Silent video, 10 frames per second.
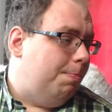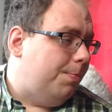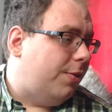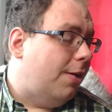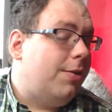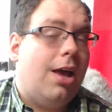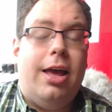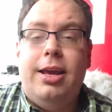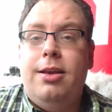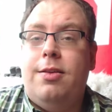So the
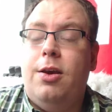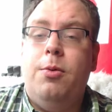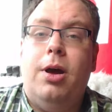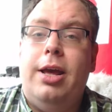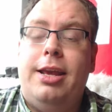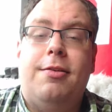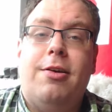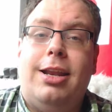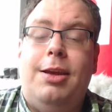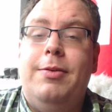guys who are
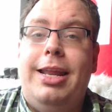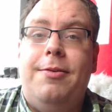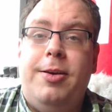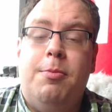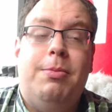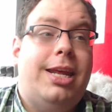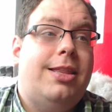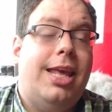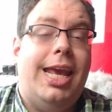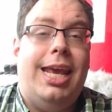extracting the lithium need
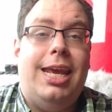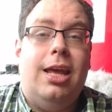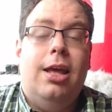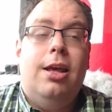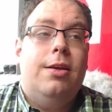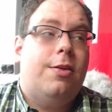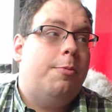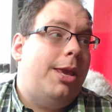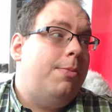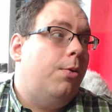to eat, so
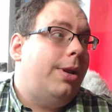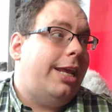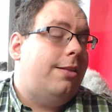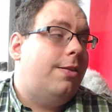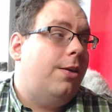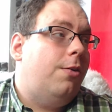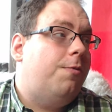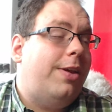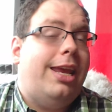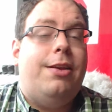people need to
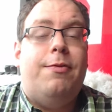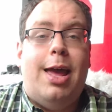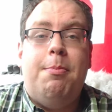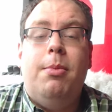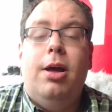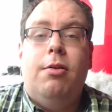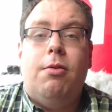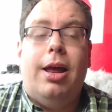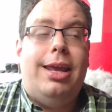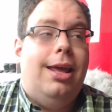feed them,
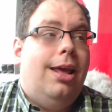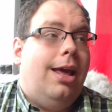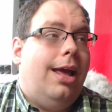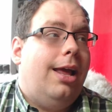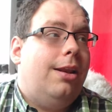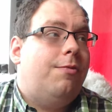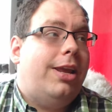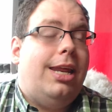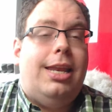right? And they need